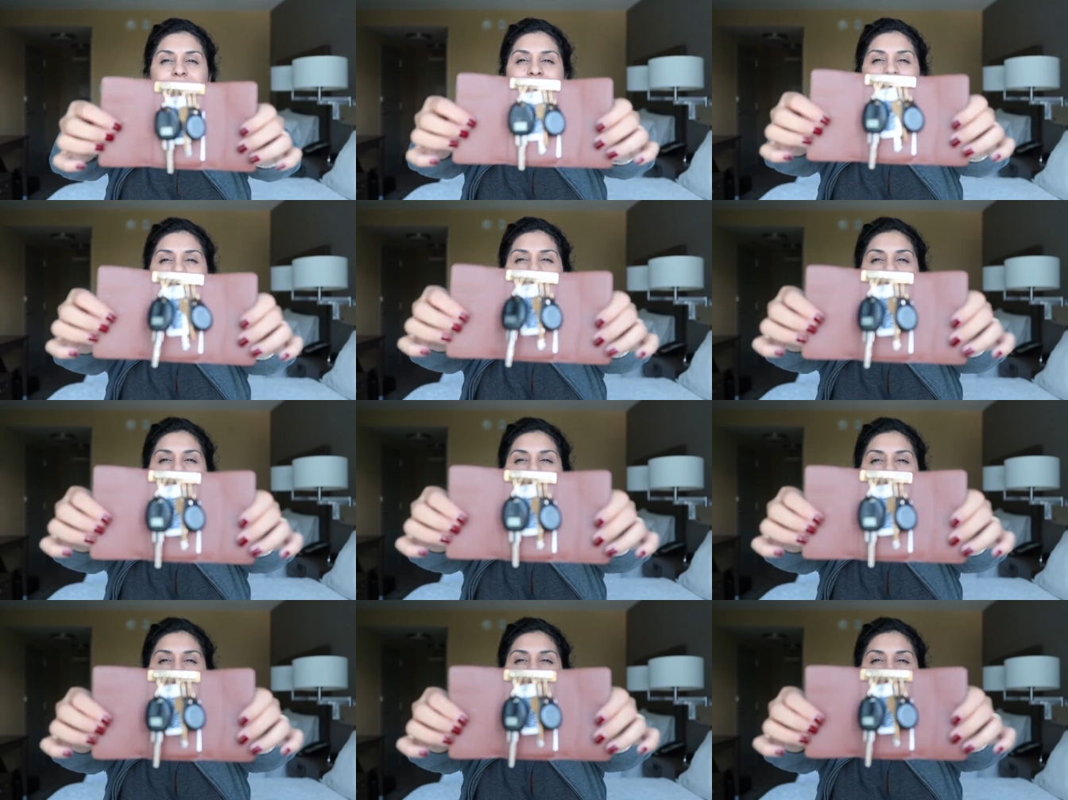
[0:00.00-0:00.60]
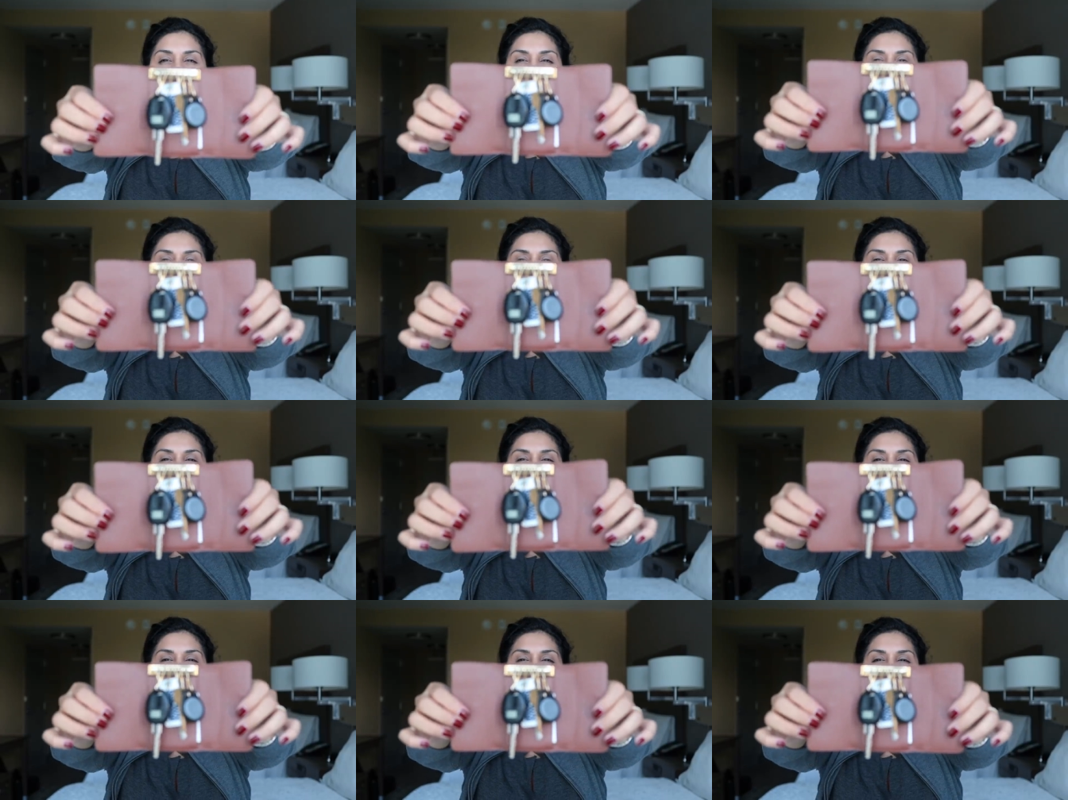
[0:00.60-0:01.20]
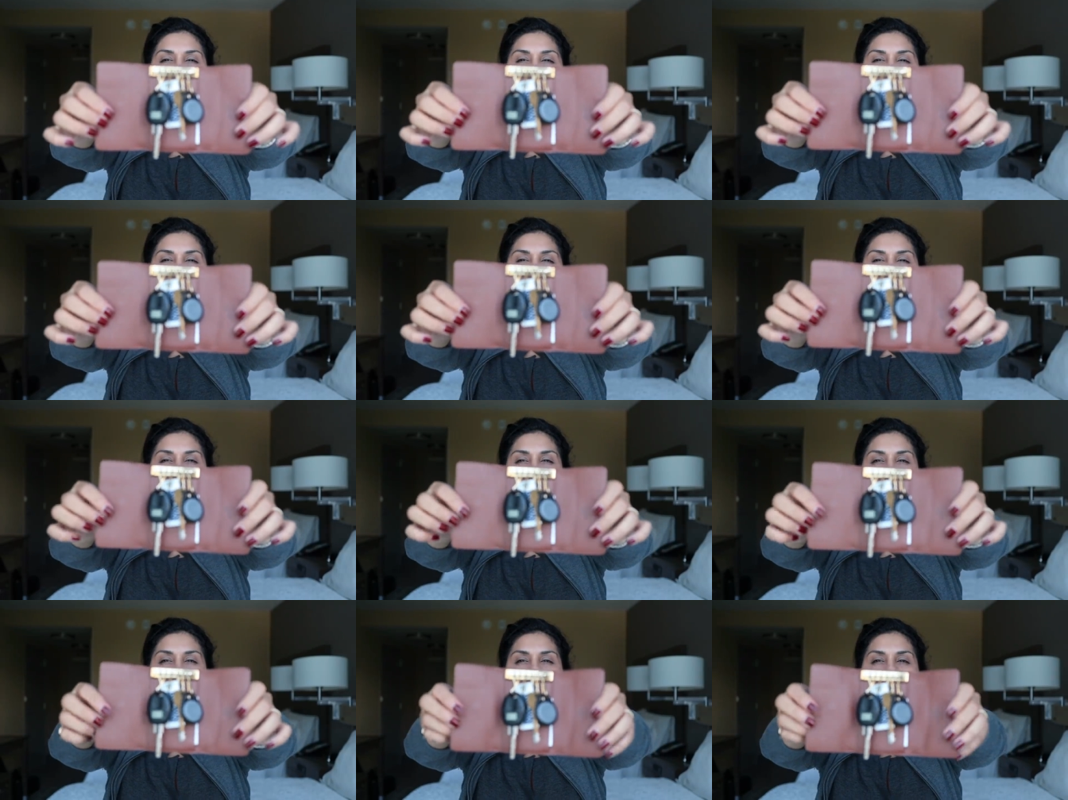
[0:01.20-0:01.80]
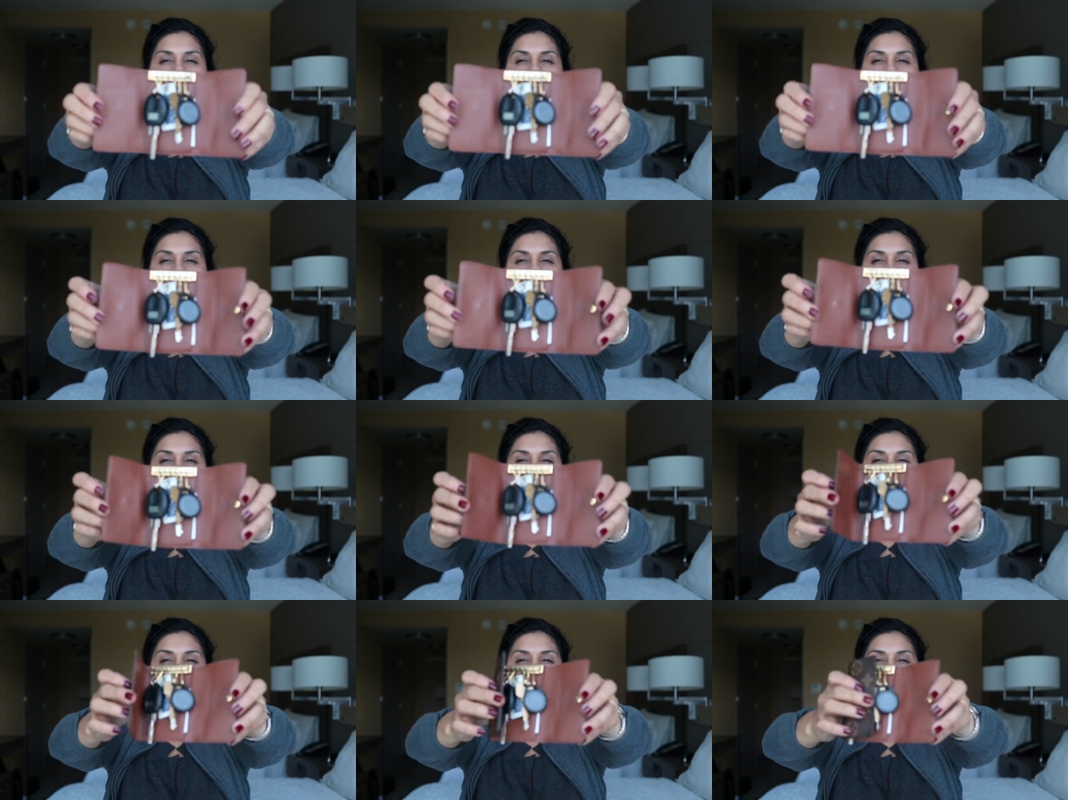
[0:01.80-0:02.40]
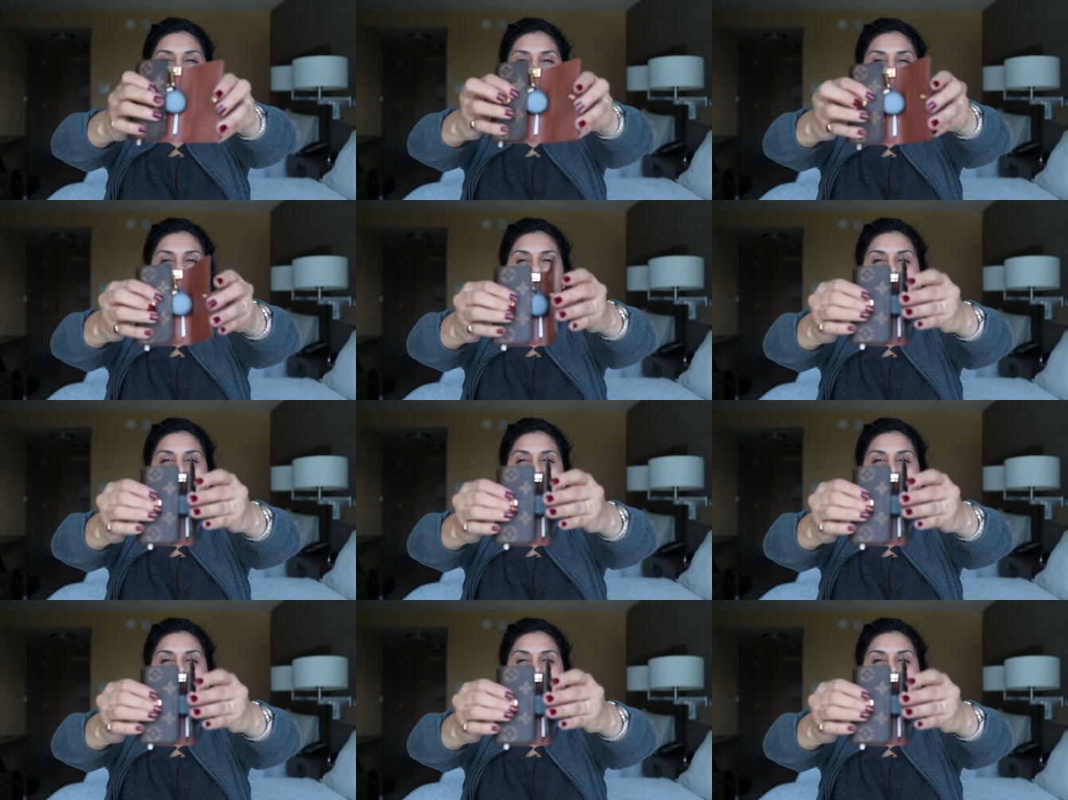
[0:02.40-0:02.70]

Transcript: my keys in here.